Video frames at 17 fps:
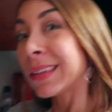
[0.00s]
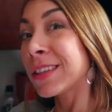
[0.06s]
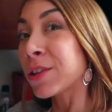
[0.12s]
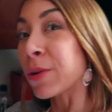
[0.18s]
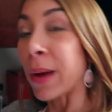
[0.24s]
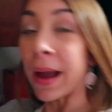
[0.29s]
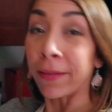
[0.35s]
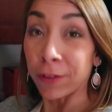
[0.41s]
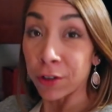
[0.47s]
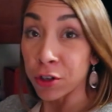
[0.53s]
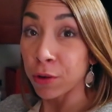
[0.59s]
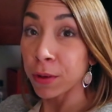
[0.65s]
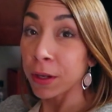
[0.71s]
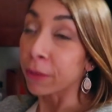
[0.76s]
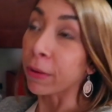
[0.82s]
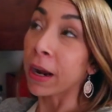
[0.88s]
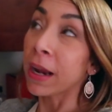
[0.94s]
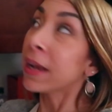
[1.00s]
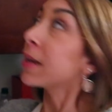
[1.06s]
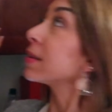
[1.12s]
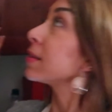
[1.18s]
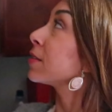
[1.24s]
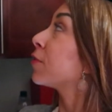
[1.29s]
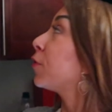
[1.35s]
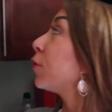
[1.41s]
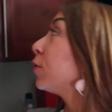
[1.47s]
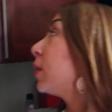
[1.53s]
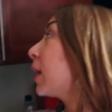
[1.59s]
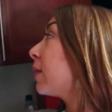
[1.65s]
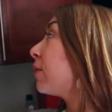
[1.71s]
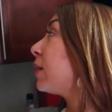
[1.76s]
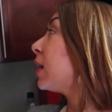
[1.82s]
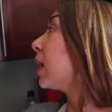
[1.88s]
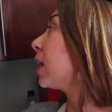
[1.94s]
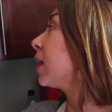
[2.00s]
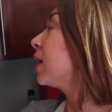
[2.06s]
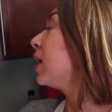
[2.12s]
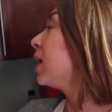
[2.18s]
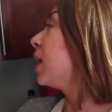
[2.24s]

So I have to show you, right? Because it's a full day of eating.